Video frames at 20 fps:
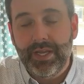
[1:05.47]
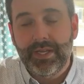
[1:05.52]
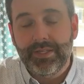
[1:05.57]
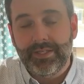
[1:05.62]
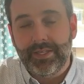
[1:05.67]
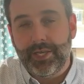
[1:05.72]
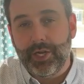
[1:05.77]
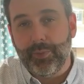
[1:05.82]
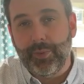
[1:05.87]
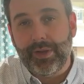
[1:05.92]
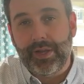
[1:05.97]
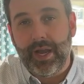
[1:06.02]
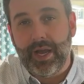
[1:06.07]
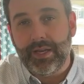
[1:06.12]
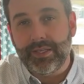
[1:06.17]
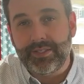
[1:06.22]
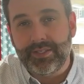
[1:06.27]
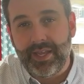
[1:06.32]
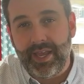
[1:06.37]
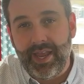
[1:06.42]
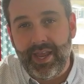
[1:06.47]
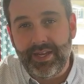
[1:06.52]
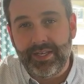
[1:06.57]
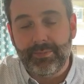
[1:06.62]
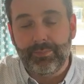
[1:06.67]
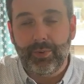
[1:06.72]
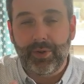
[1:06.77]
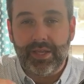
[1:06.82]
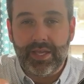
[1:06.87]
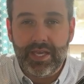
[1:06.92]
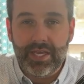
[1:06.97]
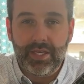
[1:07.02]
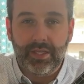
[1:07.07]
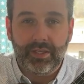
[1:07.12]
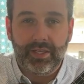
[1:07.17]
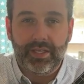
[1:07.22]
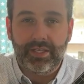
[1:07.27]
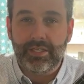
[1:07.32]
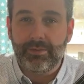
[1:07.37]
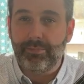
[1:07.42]
to hear what God is saying, to bring
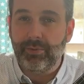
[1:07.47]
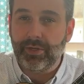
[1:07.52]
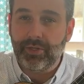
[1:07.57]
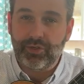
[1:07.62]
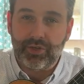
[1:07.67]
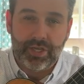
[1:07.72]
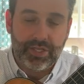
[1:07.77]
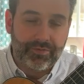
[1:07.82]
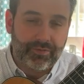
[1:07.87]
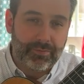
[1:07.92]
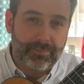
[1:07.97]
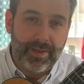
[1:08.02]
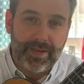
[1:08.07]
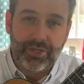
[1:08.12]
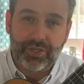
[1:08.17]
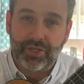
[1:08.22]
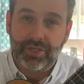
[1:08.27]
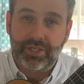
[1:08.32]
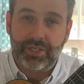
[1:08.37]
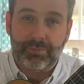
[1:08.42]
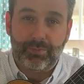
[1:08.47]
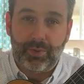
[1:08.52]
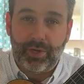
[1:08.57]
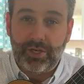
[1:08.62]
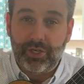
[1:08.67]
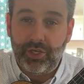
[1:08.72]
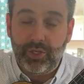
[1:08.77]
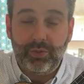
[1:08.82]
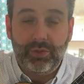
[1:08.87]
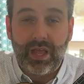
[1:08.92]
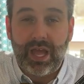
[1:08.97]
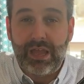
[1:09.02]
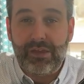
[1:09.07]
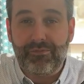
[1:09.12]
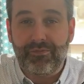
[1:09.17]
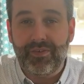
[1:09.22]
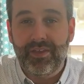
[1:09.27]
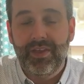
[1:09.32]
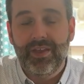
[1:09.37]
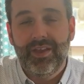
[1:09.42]
healing, to bring transformation, to bring new
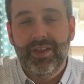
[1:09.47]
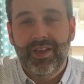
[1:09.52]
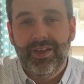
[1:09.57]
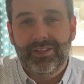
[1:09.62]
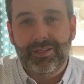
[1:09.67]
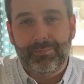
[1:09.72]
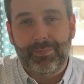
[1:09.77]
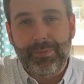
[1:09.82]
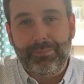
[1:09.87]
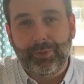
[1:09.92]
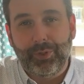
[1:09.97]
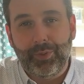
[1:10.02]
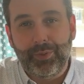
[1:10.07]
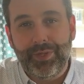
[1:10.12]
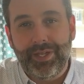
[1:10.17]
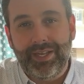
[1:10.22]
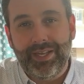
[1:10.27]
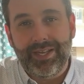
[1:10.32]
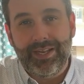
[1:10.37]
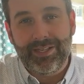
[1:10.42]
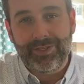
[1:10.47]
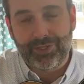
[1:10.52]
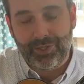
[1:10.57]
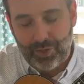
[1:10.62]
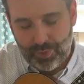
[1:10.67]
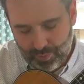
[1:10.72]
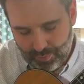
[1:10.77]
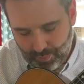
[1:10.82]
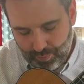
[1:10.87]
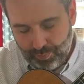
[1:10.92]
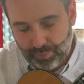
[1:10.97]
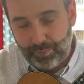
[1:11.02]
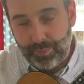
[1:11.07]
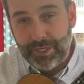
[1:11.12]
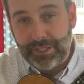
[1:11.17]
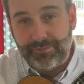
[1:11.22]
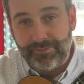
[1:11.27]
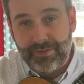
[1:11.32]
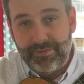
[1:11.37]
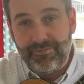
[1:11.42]
life to people who need it. And so
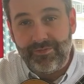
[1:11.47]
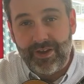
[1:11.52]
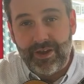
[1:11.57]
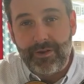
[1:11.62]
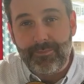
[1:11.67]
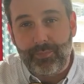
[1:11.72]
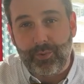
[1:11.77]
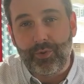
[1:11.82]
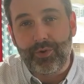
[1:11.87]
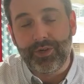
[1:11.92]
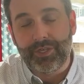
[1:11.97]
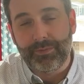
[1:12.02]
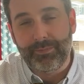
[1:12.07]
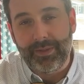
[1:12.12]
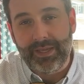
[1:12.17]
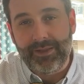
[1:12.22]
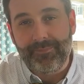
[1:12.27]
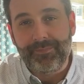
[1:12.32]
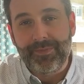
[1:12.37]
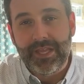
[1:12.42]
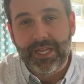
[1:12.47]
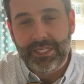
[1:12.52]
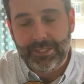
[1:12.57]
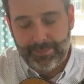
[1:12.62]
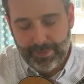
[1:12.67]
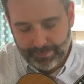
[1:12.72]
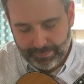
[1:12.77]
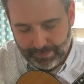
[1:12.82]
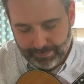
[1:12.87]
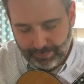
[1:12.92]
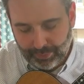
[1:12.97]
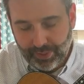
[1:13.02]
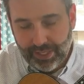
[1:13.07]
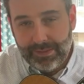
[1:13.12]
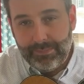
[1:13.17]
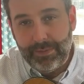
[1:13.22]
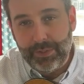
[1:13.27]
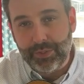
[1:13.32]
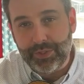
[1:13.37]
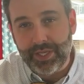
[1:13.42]
it's been very important to me to be able to
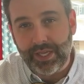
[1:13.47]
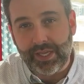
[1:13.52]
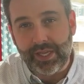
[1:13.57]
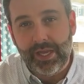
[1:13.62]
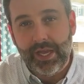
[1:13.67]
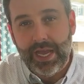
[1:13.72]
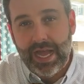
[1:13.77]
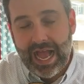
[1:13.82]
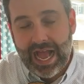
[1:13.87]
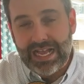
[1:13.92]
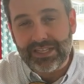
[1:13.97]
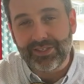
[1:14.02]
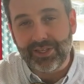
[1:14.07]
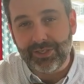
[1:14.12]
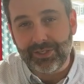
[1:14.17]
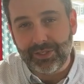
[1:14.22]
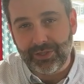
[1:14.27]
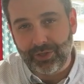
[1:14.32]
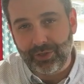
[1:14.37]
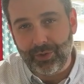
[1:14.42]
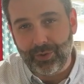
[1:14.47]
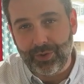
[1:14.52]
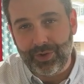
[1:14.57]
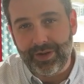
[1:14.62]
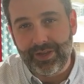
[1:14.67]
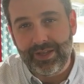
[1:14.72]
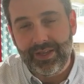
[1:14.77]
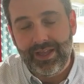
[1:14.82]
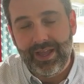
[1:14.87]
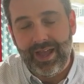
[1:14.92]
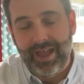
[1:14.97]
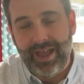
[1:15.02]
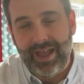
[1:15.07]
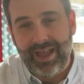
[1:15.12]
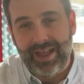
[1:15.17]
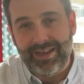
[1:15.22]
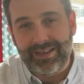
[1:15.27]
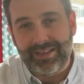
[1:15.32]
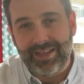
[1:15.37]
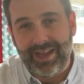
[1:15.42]
play music as unto the Lord.
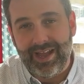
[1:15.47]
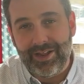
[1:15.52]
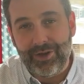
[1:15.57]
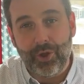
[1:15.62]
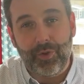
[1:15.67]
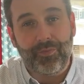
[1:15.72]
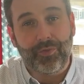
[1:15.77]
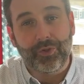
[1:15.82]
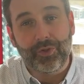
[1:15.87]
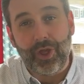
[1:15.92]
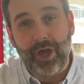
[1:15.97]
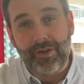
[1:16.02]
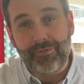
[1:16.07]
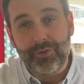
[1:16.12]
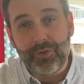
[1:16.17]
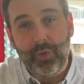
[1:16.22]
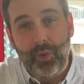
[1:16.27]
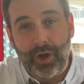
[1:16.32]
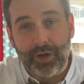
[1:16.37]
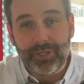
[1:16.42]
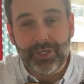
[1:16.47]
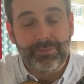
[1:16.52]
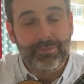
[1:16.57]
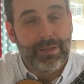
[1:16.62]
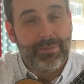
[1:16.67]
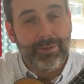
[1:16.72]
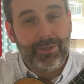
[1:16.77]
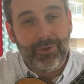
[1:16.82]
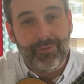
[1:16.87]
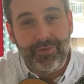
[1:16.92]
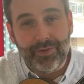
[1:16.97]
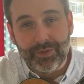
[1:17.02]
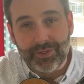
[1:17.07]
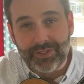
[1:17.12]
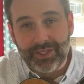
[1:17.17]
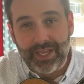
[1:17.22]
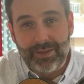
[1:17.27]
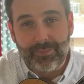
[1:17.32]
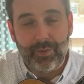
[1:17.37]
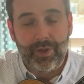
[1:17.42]
And I know for a lot of you watching, maybe you feel the
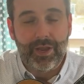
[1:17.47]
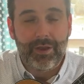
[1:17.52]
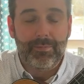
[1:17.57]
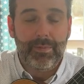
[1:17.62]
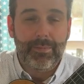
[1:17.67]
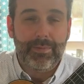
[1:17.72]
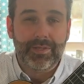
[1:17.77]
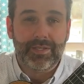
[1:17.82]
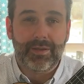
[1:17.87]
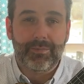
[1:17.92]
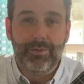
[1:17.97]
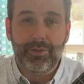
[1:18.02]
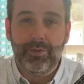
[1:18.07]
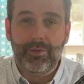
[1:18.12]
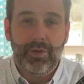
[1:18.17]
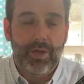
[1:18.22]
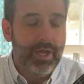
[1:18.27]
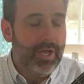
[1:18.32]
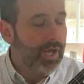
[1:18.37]
same way, or maybe some of you,